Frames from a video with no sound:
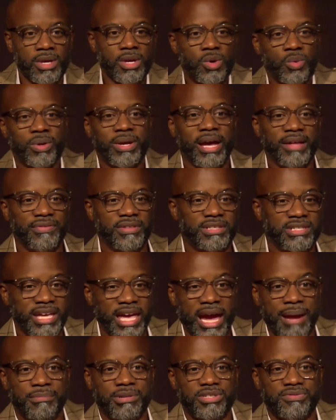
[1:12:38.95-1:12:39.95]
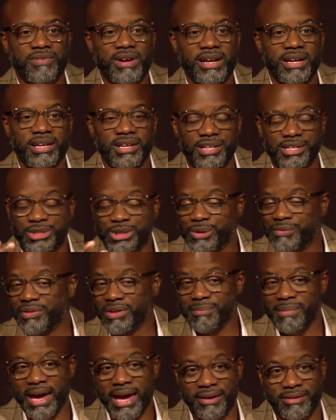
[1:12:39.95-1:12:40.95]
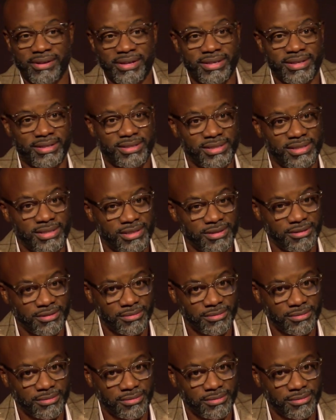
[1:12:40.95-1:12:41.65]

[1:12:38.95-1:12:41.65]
We had these cameras running, and the truth of the matter is,